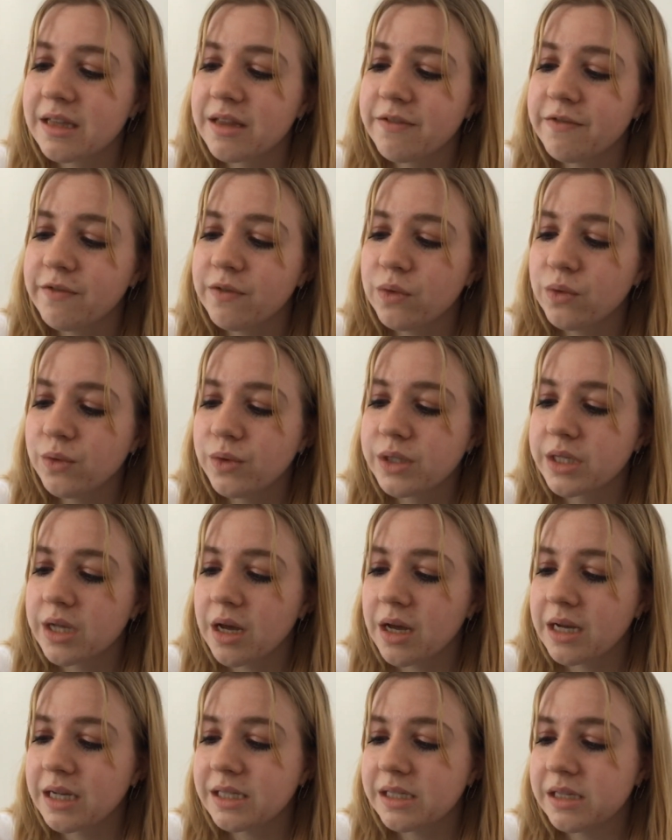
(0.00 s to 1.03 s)
The full
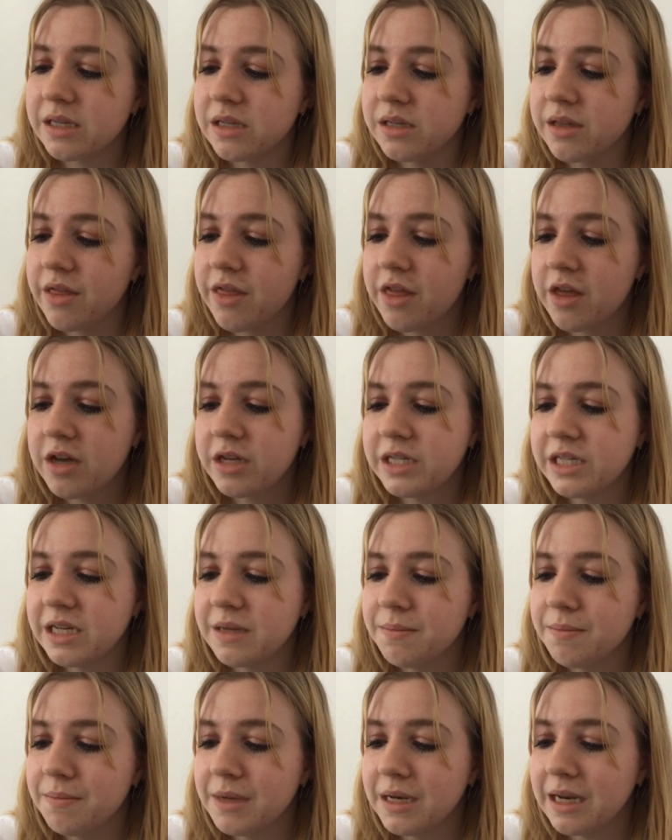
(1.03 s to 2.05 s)
size is
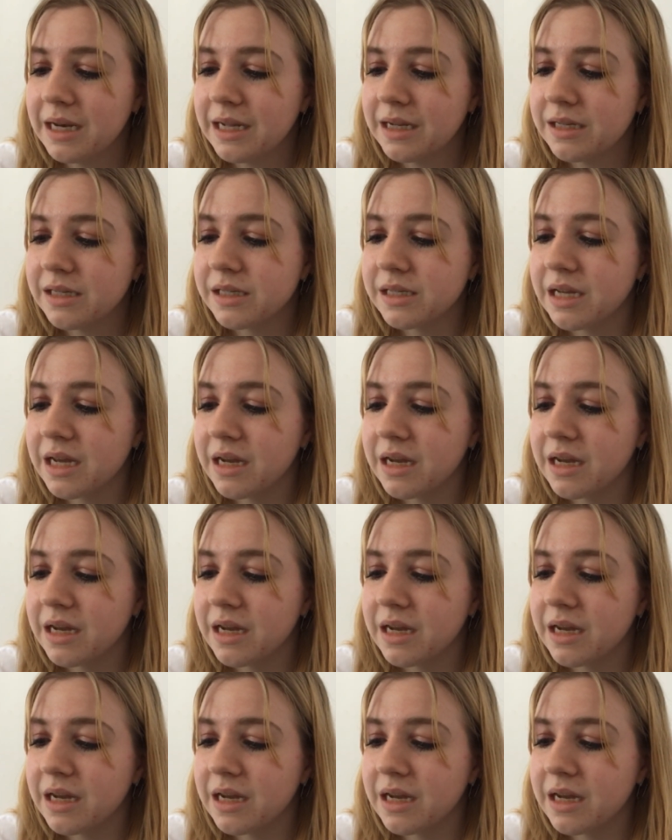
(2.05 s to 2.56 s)
13 milliliters,